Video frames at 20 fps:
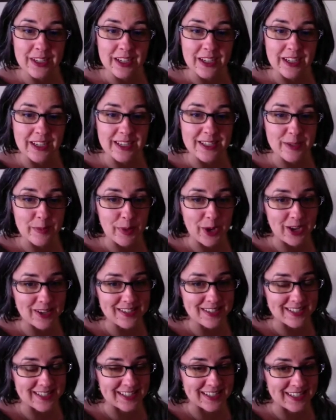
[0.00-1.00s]
and he's a
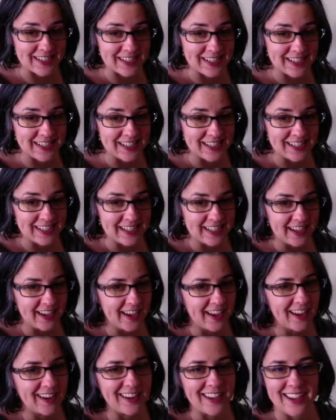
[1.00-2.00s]
Boston.
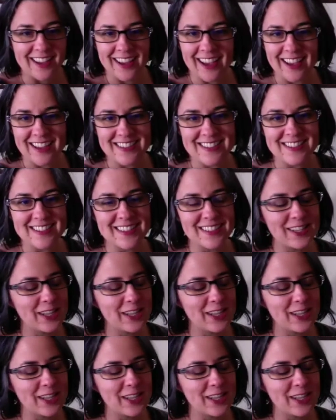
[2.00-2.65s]
He has,